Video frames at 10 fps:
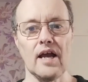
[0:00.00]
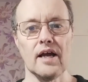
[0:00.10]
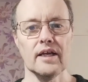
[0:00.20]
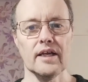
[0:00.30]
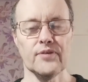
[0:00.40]

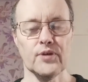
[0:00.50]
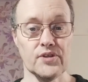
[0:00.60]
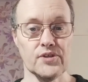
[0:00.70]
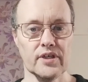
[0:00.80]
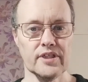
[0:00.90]
If you
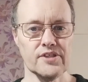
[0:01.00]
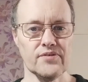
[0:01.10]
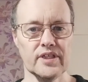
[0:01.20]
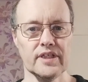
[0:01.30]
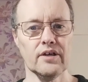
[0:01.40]
enjoyed this
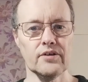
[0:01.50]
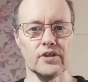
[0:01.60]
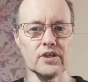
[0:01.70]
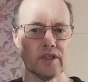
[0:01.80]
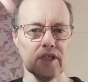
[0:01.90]
video, you
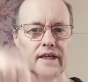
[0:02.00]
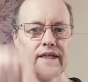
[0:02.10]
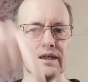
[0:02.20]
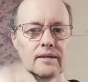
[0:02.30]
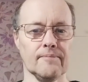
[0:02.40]
can
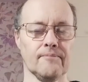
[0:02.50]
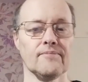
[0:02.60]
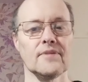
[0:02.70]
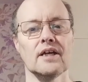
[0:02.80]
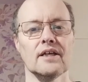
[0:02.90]
like,
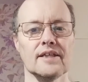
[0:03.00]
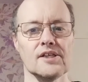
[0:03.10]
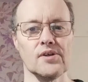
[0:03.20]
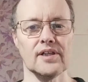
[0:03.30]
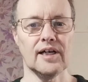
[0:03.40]
this
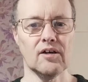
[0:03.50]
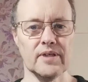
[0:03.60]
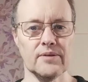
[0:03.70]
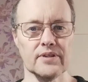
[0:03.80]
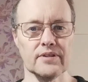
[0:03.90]
will help
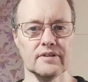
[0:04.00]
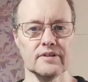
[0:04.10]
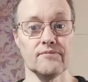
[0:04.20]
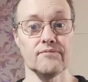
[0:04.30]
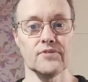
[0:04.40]
me with the
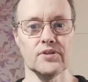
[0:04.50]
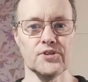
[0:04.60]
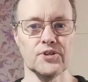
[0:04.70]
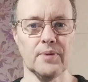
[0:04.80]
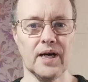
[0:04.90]

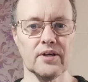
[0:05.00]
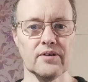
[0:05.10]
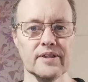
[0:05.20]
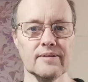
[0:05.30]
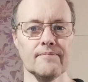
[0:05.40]
YouTube
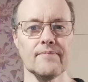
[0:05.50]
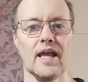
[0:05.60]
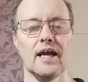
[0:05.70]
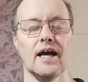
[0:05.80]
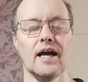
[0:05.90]
algorithm.
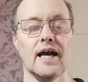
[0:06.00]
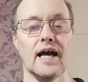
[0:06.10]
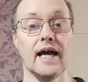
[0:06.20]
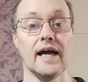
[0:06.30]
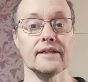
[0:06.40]

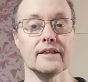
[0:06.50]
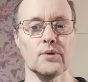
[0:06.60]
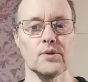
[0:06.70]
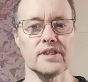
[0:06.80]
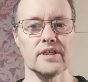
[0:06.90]
And I will
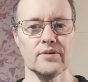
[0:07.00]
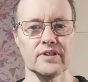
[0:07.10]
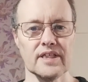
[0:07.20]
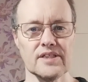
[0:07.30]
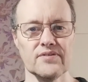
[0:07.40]
see you on the
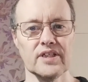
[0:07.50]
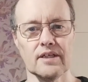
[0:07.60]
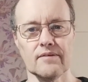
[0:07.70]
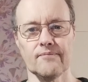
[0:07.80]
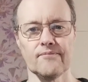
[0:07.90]
next video.
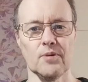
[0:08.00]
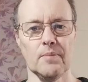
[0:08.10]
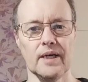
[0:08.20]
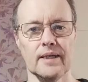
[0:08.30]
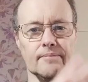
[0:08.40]
Goodbye.